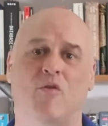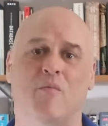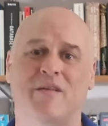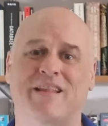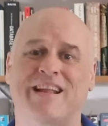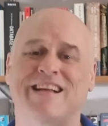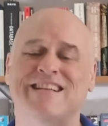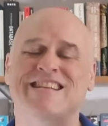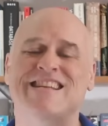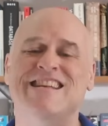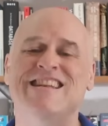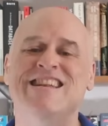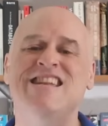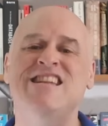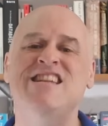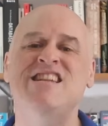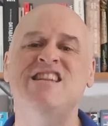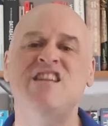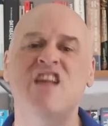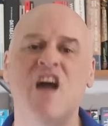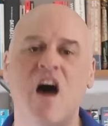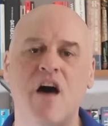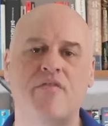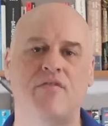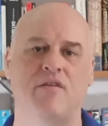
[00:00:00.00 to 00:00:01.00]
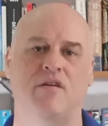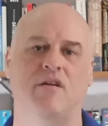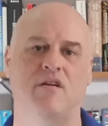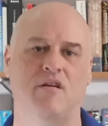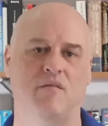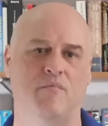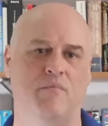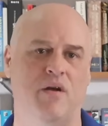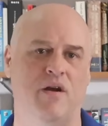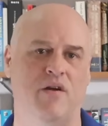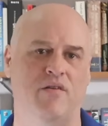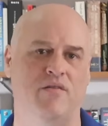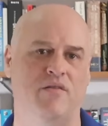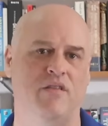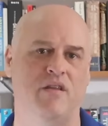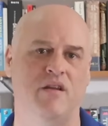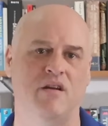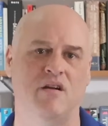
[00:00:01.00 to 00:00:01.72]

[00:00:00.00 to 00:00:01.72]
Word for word: but that's nothing compared to the